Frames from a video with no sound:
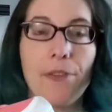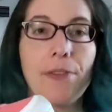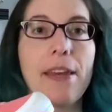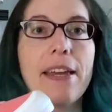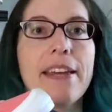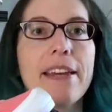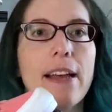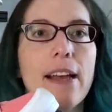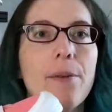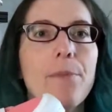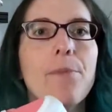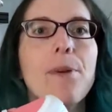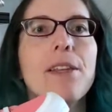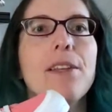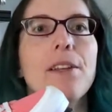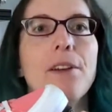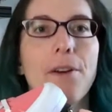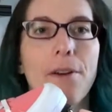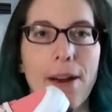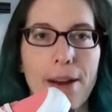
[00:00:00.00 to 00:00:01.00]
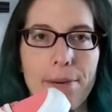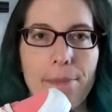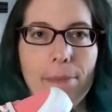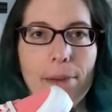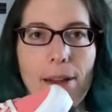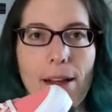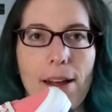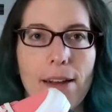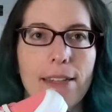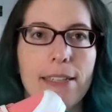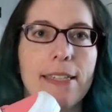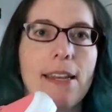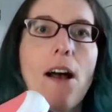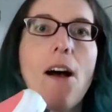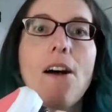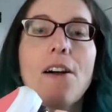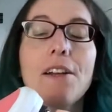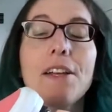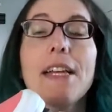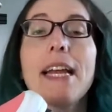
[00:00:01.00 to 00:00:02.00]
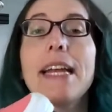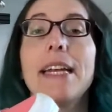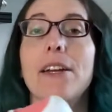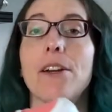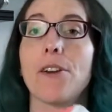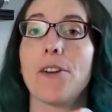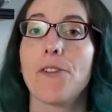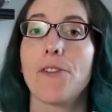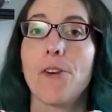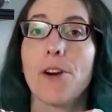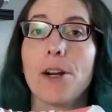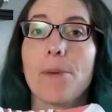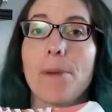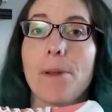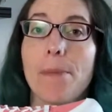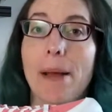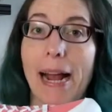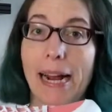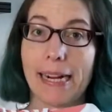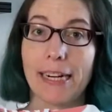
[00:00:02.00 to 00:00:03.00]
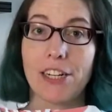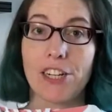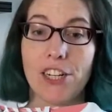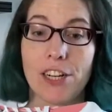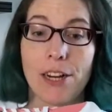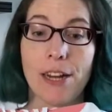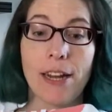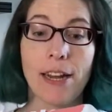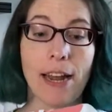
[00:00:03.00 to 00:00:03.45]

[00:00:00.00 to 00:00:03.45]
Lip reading: They come with grind blocks, all in an affordable package,